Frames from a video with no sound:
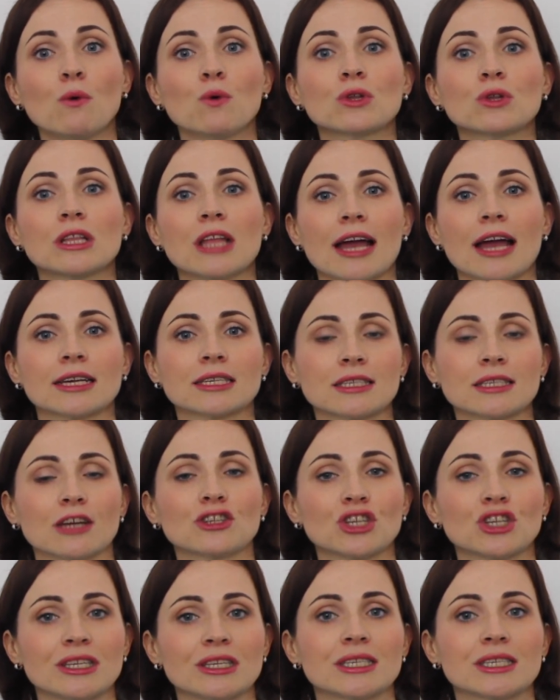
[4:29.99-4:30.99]
would like
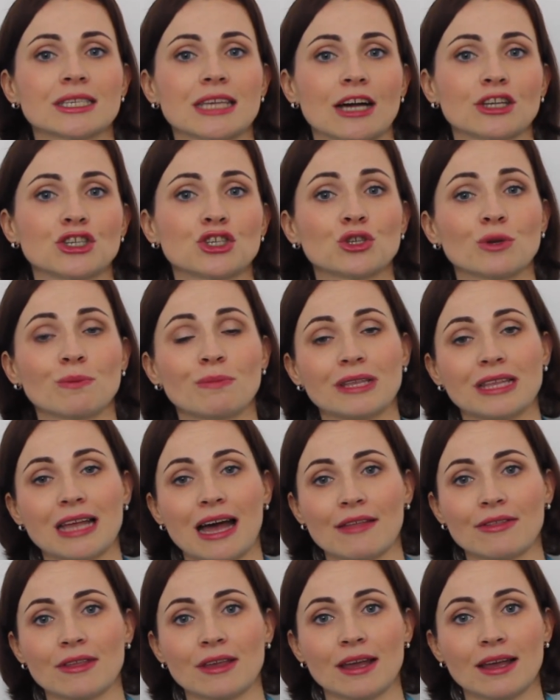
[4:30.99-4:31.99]
such and such to be
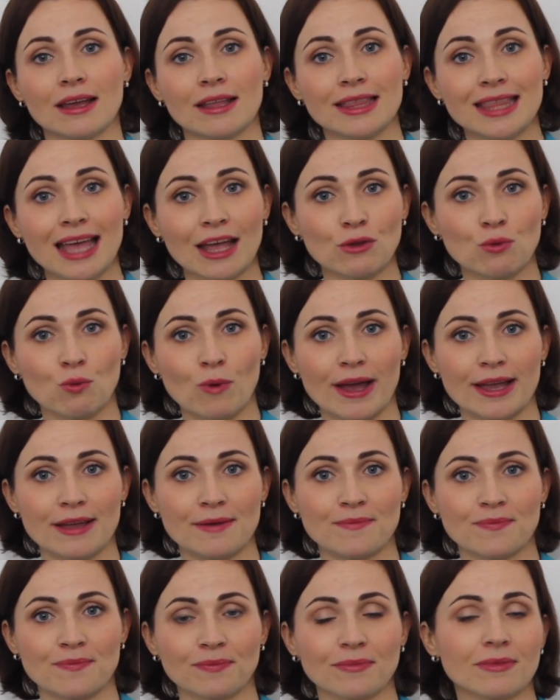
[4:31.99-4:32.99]
done that way.